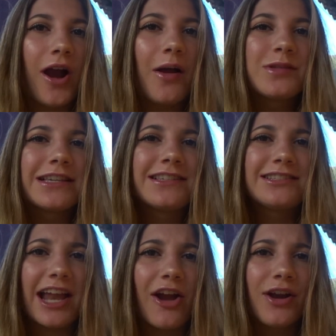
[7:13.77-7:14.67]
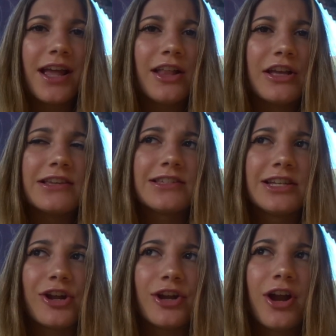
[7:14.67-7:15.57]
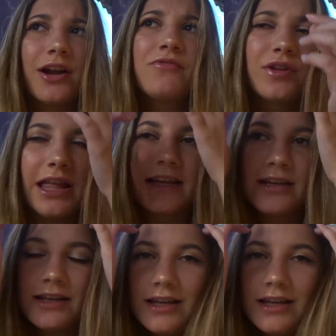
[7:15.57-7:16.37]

I was like staring at like his security guard for like